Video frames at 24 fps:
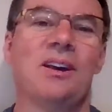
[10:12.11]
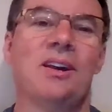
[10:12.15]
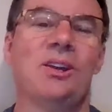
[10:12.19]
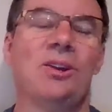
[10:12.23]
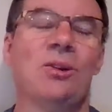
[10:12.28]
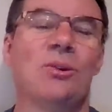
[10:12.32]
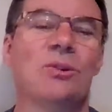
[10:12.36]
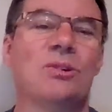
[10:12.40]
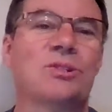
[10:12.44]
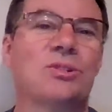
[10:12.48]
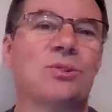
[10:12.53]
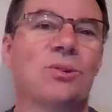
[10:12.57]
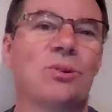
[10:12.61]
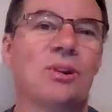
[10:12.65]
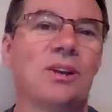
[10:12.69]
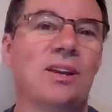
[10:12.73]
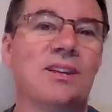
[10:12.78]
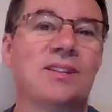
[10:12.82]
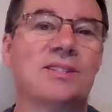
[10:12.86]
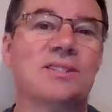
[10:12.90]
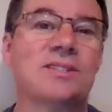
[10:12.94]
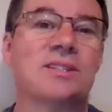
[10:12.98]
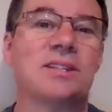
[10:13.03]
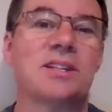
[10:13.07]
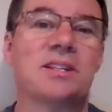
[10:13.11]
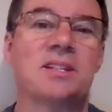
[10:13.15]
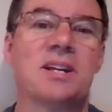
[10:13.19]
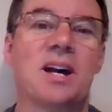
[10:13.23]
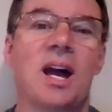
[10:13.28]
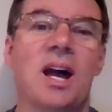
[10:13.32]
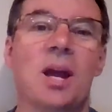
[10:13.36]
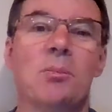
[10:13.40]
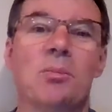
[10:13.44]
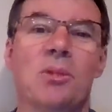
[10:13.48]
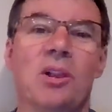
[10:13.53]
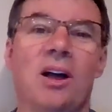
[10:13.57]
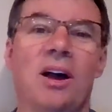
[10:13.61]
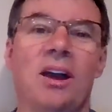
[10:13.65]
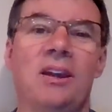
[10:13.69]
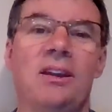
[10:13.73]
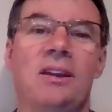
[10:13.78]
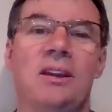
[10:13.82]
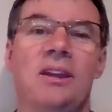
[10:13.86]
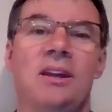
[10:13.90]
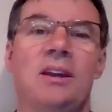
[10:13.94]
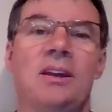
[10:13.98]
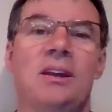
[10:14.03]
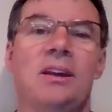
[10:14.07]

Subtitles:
Your story isn't a timeline.